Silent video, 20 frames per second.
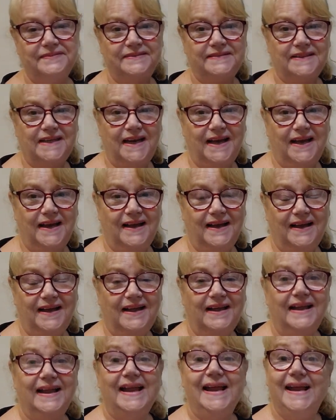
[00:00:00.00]
Ta-da.
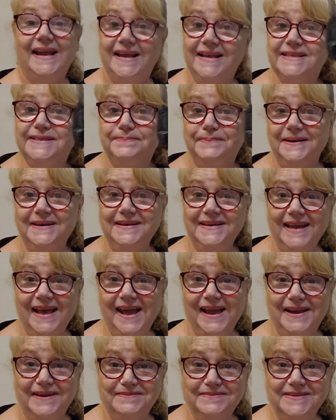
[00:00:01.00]
He's been
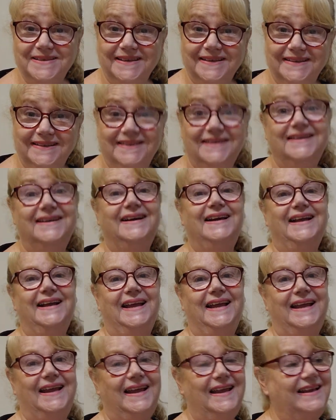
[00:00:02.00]
named.
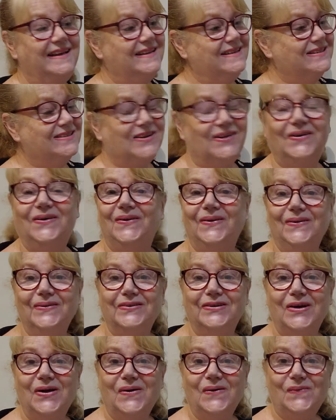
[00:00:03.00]
He's called
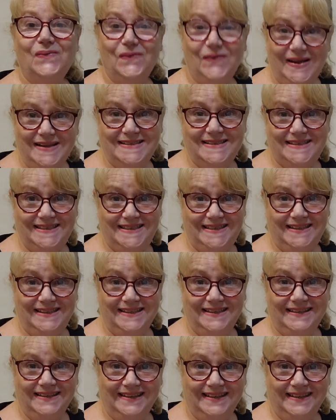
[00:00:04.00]
Westy.